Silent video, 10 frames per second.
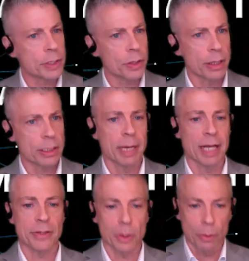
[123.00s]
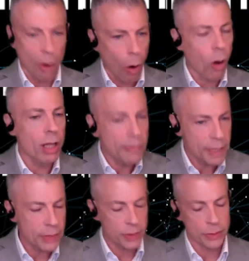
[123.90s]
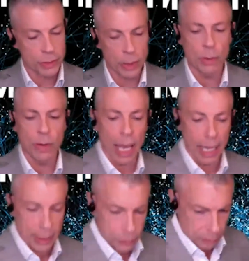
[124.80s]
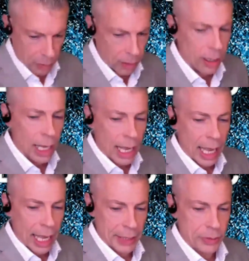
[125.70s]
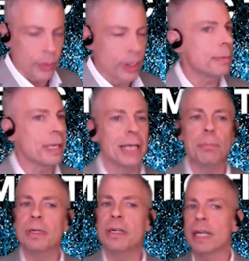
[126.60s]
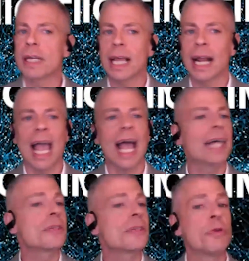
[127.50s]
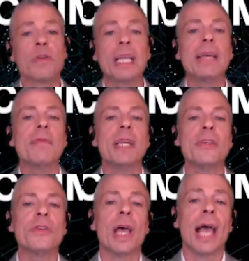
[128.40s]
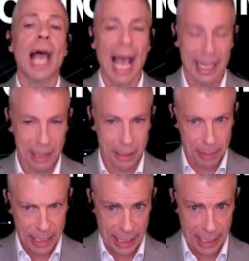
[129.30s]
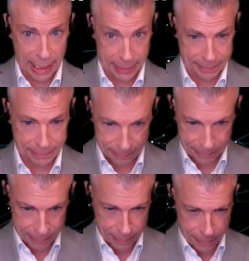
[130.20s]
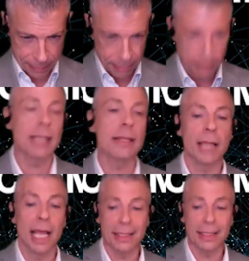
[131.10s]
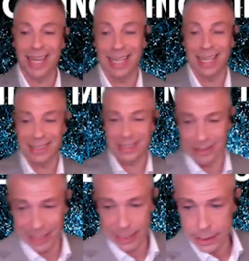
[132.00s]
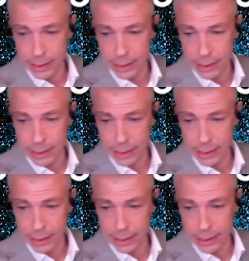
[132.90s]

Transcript: talked about. So all of this is new and it's raw and it's going to be imperfect, and I ask for forgiveness at the beginning. But let's get started.